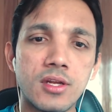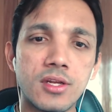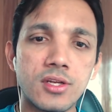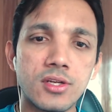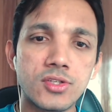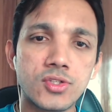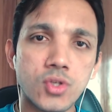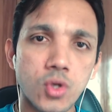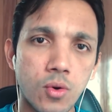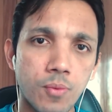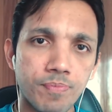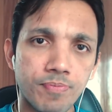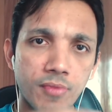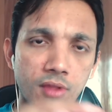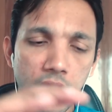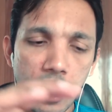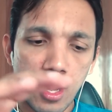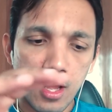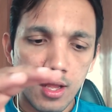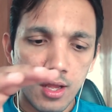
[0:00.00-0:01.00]
So
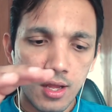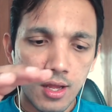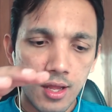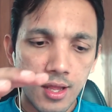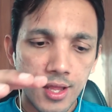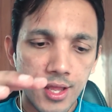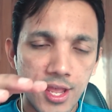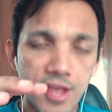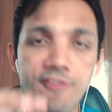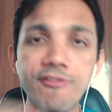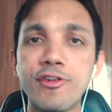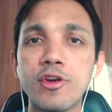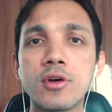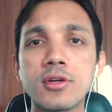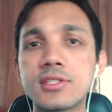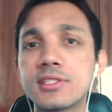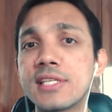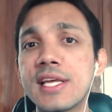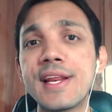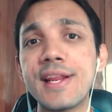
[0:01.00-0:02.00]
if you're
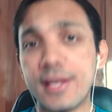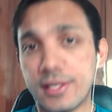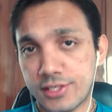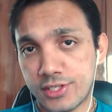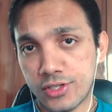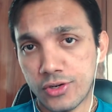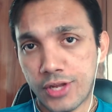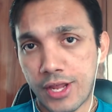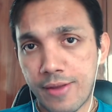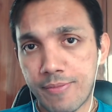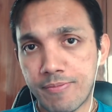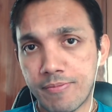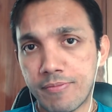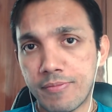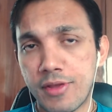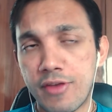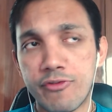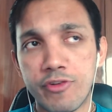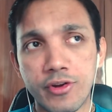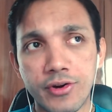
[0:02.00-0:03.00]
serious, okay,
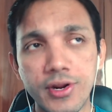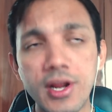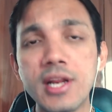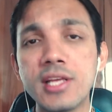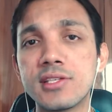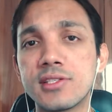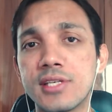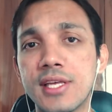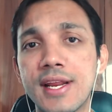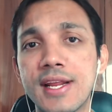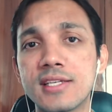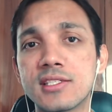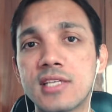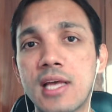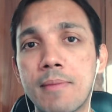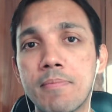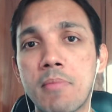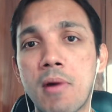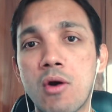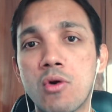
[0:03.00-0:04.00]
if you're really serious
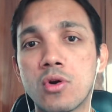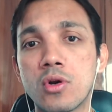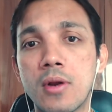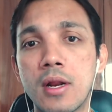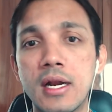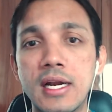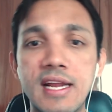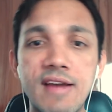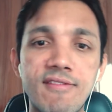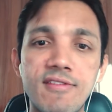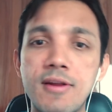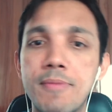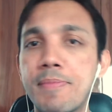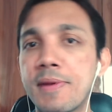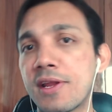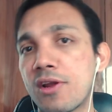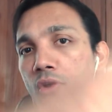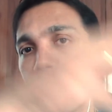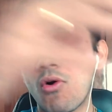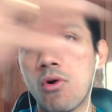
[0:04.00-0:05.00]
about
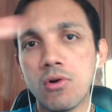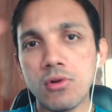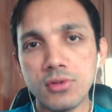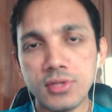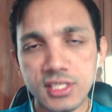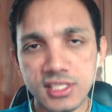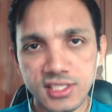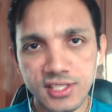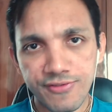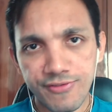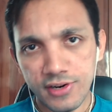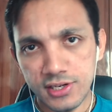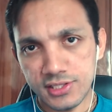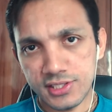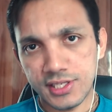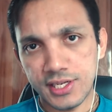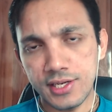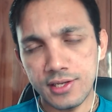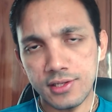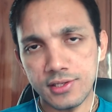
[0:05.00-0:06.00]
developing all these different
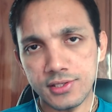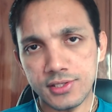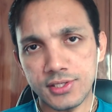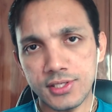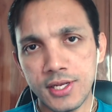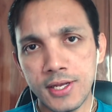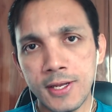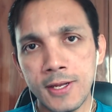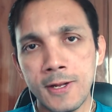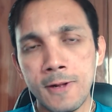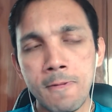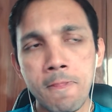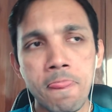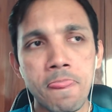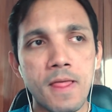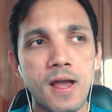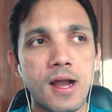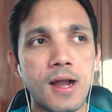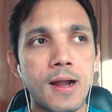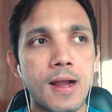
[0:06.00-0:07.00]
skills
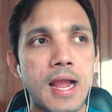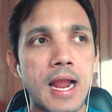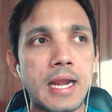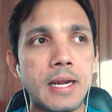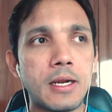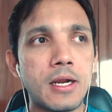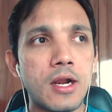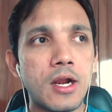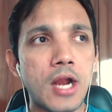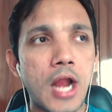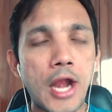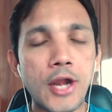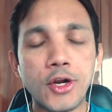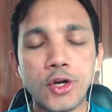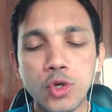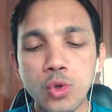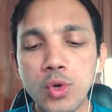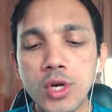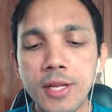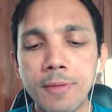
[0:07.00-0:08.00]
and
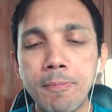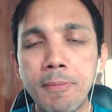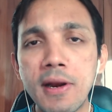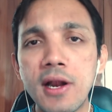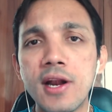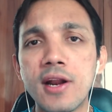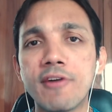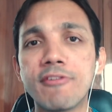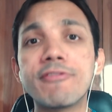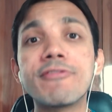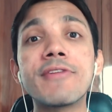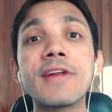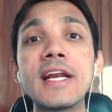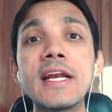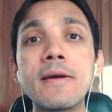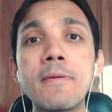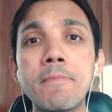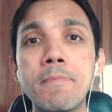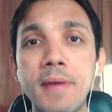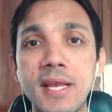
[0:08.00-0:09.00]
truly build a
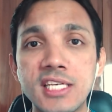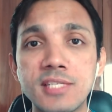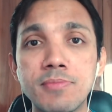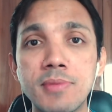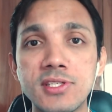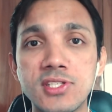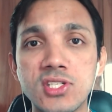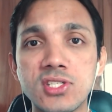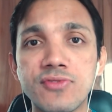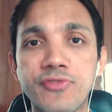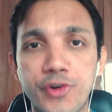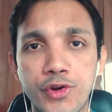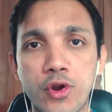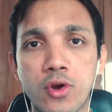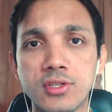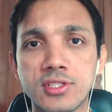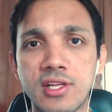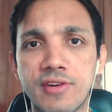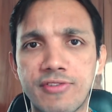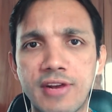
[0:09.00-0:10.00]
freedom-based business for
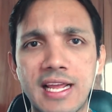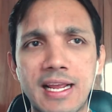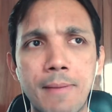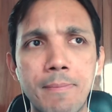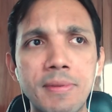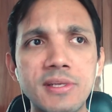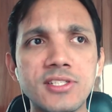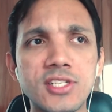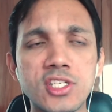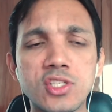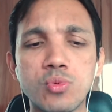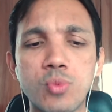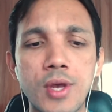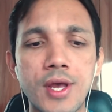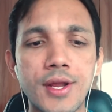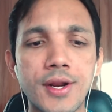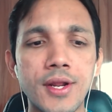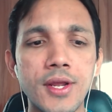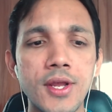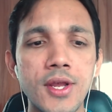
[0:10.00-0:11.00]
yourself, like a business
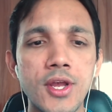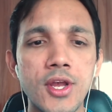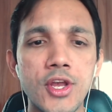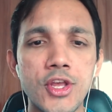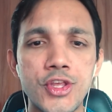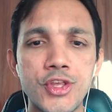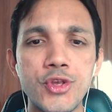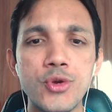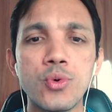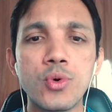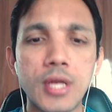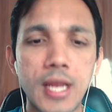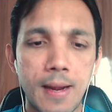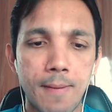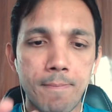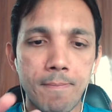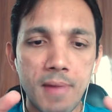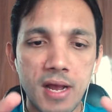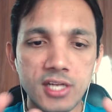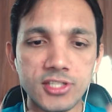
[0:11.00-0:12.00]
where you
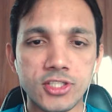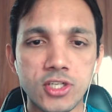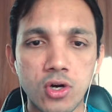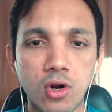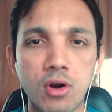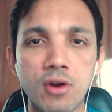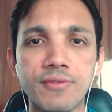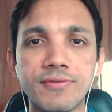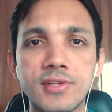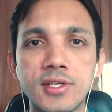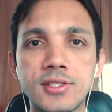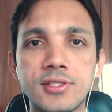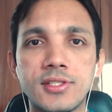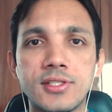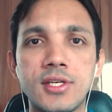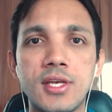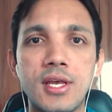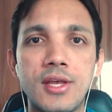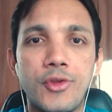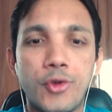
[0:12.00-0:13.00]
can master all of
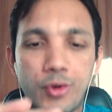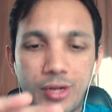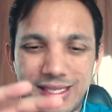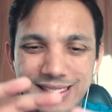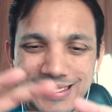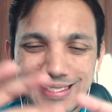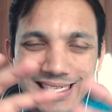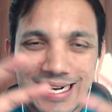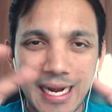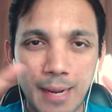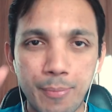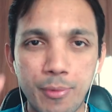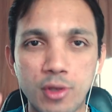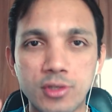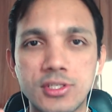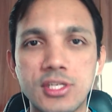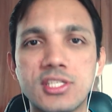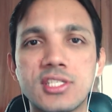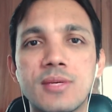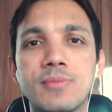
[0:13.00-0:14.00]
this. You can set up your
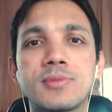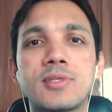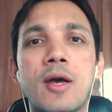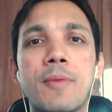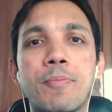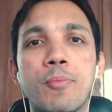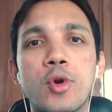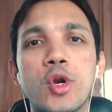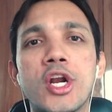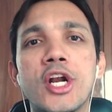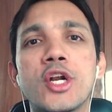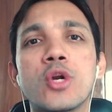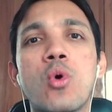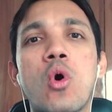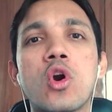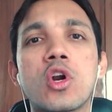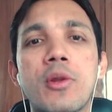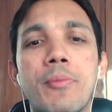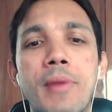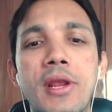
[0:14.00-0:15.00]
systems up, put it into
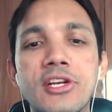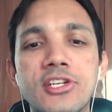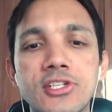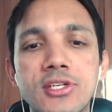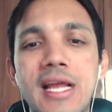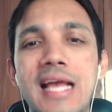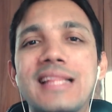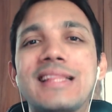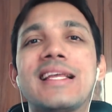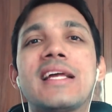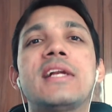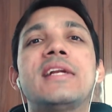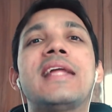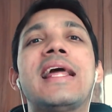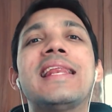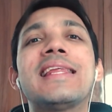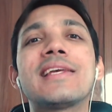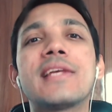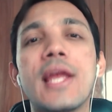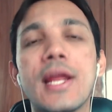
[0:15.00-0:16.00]
automation, and then
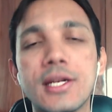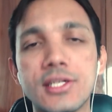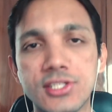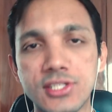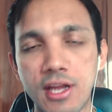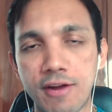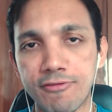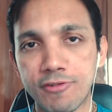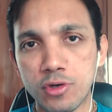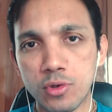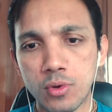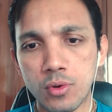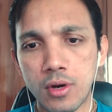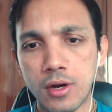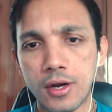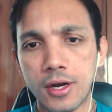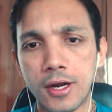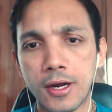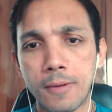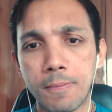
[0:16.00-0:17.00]
delegate stuff to
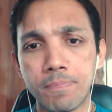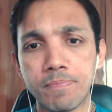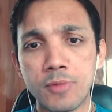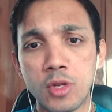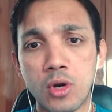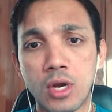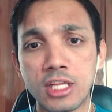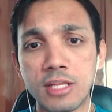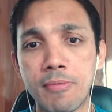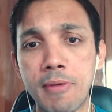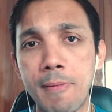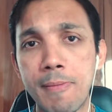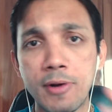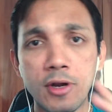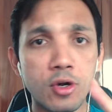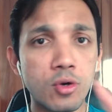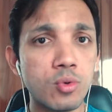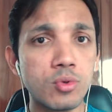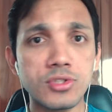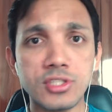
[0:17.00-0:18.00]
other people to
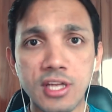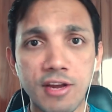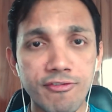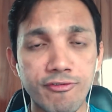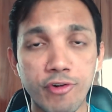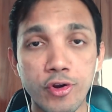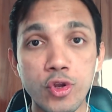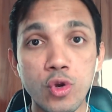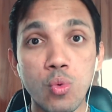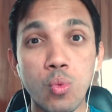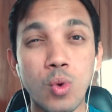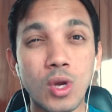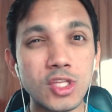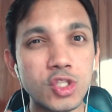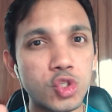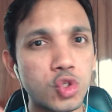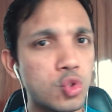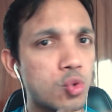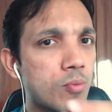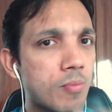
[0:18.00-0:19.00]
do stuff for you
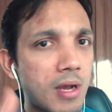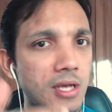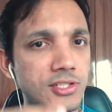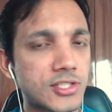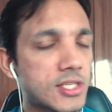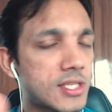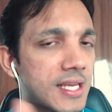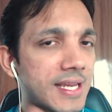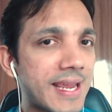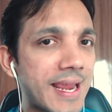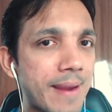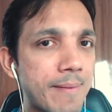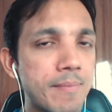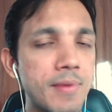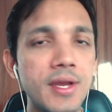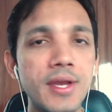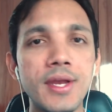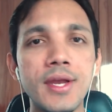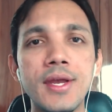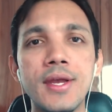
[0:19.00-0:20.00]
once you master the
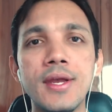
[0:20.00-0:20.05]
game.